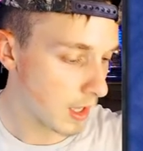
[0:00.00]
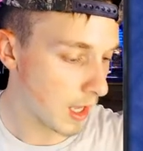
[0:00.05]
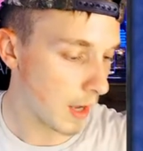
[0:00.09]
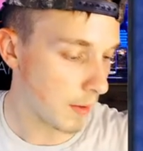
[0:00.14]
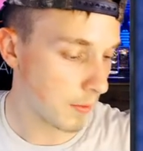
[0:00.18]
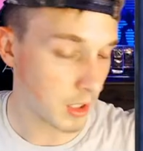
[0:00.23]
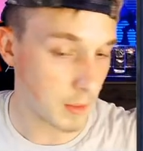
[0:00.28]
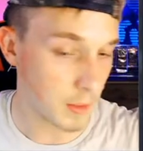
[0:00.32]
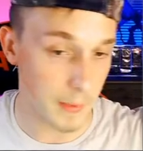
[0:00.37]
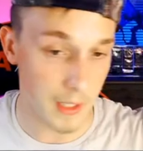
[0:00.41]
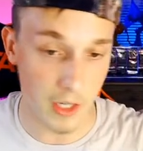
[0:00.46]

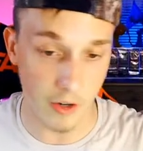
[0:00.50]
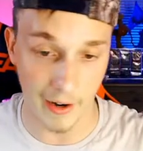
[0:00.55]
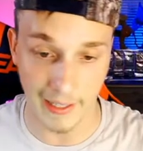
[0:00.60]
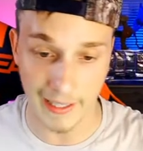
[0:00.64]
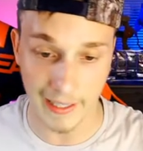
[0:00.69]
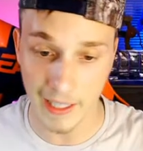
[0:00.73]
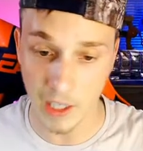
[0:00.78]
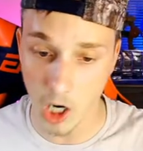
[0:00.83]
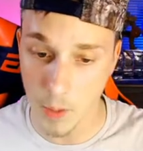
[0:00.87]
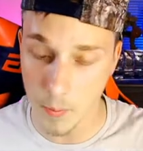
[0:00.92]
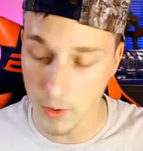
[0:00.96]
we're going to be
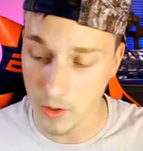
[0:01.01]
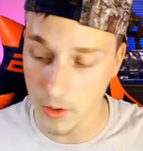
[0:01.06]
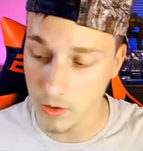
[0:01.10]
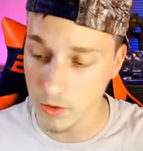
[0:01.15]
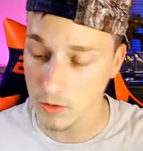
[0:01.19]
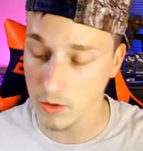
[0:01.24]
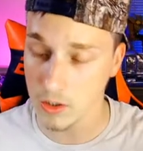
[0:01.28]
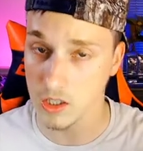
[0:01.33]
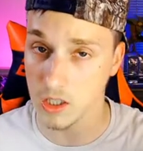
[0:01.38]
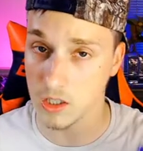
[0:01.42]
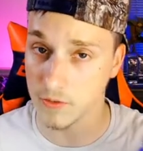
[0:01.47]
cracking open,
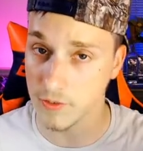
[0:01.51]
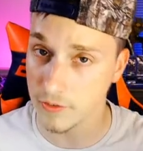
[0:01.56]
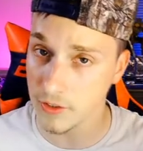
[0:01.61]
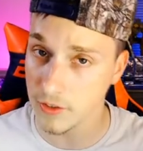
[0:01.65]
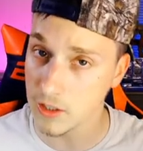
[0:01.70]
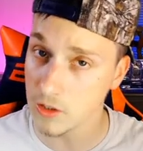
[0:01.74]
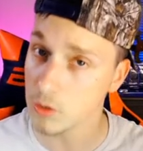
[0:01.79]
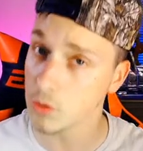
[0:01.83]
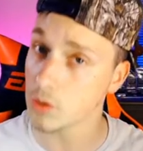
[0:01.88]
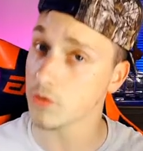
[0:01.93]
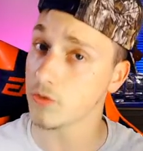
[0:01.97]
because there's
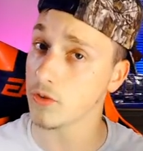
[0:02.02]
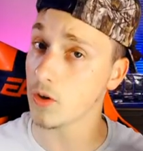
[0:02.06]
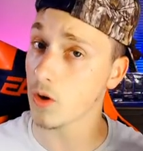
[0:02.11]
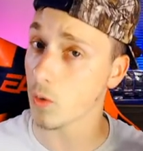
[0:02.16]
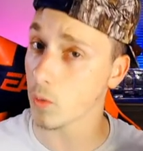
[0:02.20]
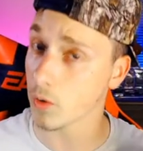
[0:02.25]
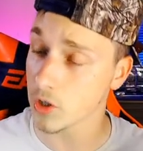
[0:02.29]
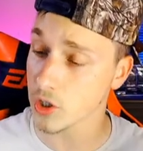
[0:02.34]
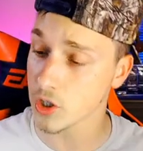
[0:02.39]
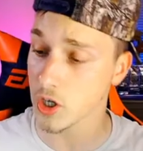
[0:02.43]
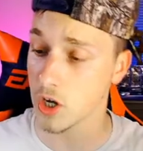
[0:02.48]
52 of you I
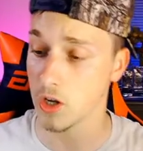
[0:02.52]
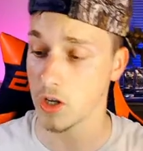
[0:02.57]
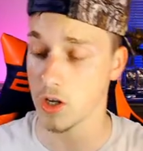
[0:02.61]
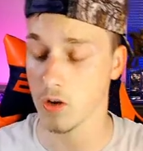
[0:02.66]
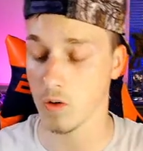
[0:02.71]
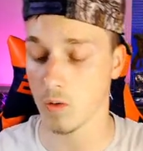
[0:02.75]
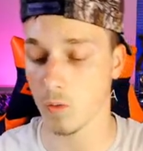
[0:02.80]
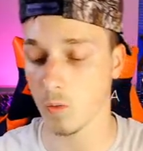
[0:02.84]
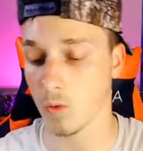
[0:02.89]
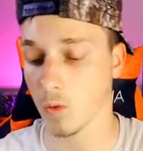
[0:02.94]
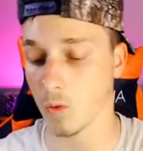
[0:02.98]
want to show you.
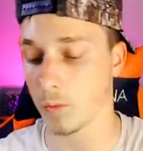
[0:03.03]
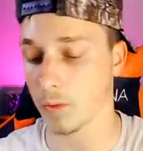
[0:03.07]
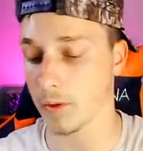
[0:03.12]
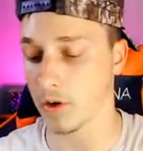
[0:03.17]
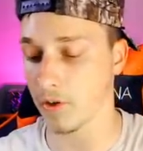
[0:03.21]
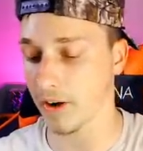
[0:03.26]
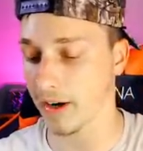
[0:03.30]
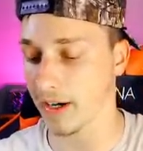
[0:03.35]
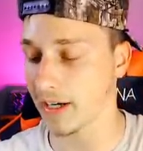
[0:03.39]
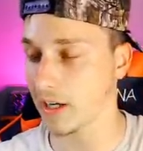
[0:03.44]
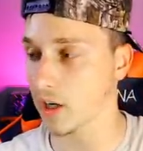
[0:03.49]
We'll be
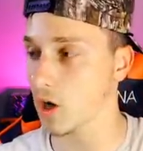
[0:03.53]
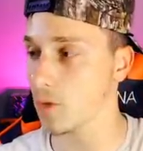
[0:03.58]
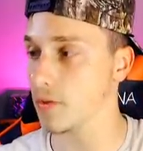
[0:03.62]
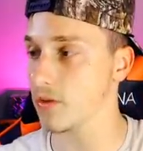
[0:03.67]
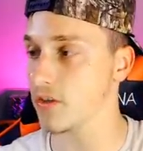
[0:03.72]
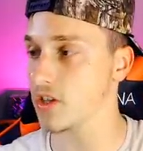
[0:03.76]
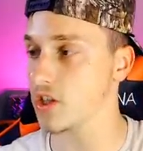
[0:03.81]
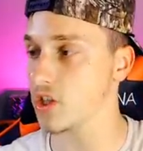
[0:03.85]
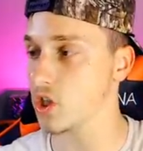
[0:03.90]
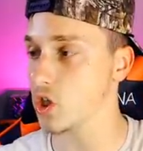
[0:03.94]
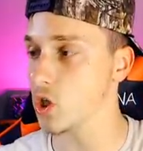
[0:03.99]
cracking open
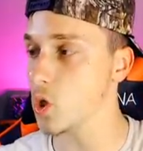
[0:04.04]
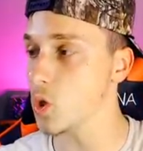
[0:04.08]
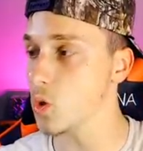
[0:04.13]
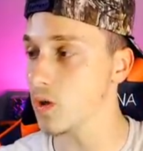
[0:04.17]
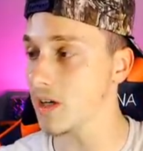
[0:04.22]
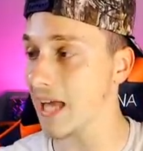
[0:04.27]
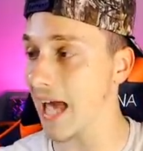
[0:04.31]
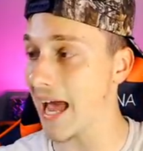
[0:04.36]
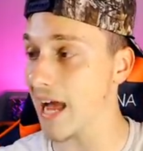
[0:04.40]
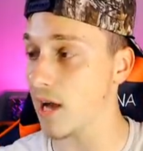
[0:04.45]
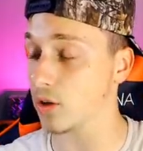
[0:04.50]
this Toon
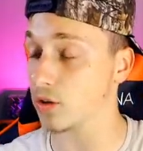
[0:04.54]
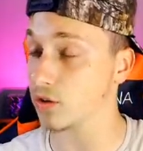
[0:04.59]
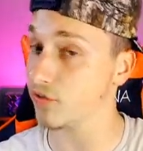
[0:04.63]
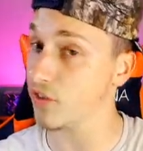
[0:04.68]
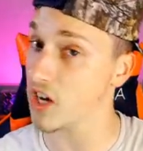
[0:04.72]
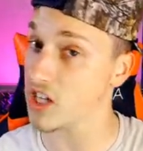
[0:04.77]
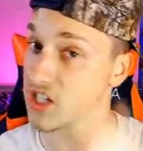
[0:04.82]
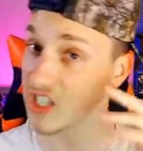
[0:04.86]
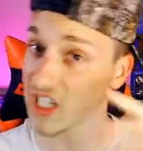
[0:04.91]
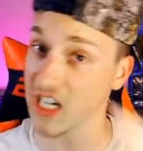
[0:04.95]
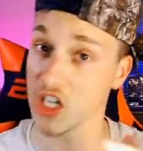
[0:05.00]
Chaos
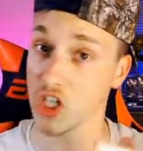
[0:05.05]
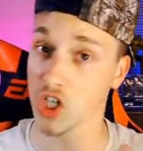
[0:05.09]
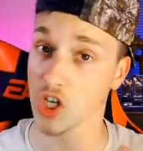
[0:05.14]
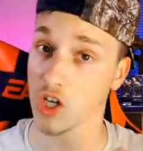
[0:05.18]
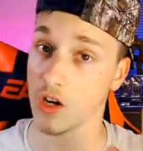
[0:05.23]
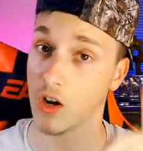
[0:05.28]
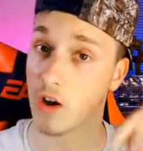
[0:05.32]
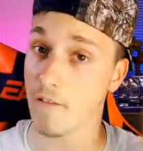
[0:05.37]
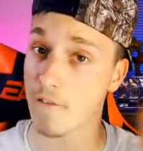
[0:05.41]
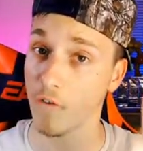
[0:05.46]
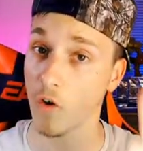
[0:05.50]
First
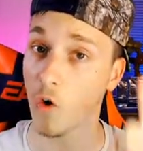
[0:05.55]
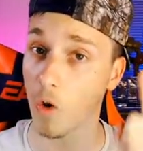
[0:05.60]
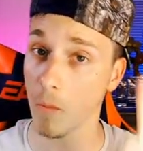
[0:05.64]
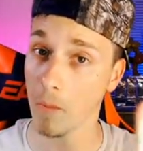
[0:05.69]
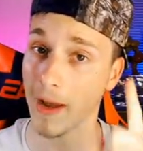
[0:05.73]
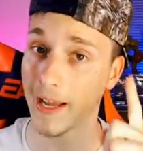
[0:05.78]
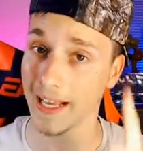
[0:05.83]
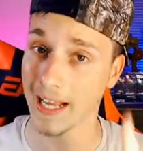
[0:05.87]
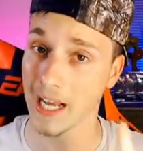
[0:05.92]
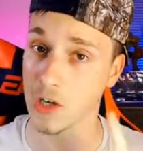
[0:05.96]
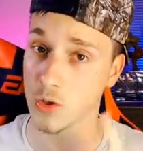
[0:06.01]
Edition for
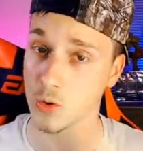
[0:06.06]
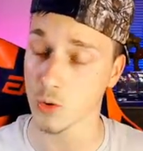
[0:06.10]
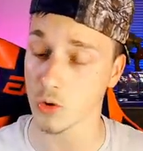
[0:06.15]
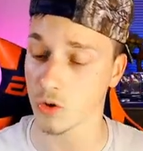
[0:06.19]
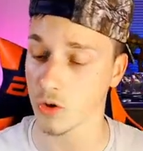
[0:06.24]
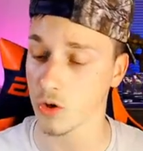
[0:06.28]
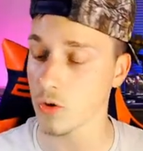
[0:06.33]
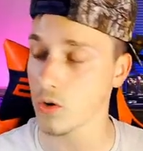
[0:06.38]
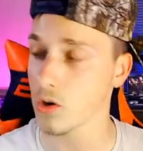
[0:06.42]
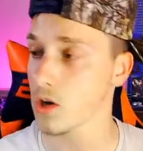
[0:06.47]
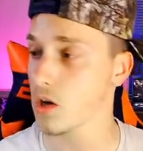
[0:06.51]
my casual
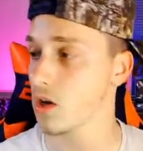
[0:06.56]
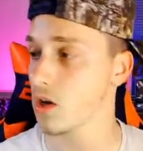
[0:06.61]
crew.